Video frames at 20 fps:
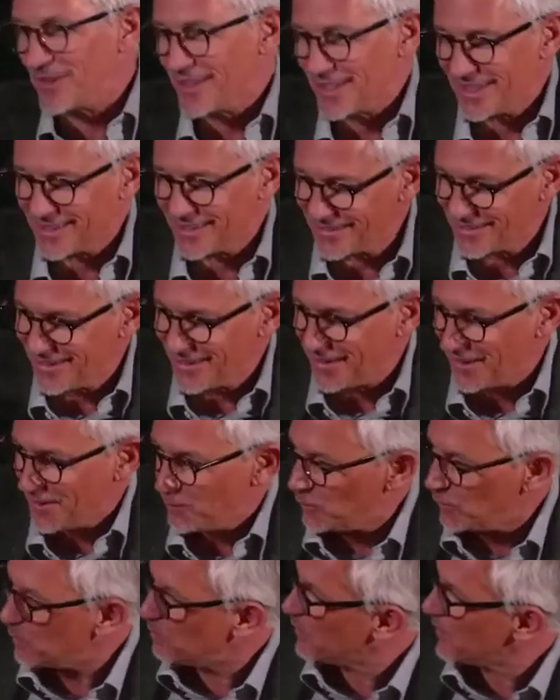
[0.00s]
then
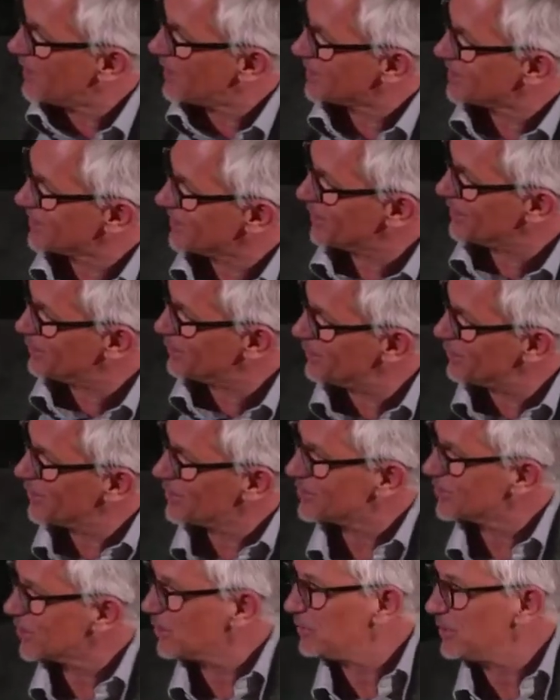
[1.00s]
we're blessed, aren't we? We've got
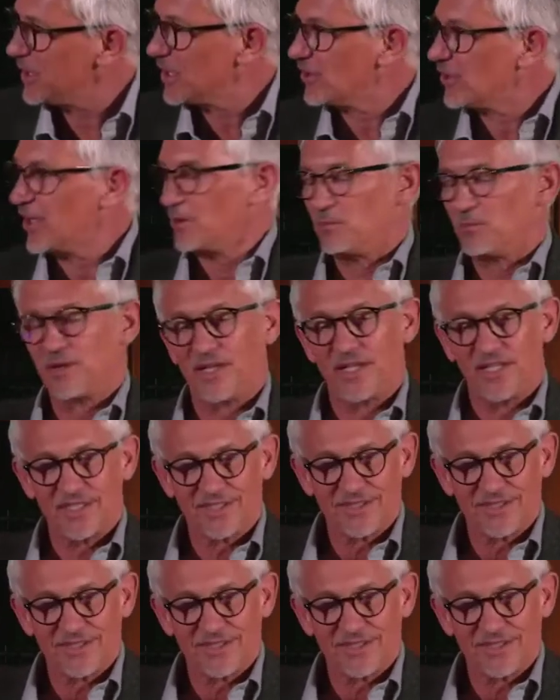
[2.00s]
so many great players.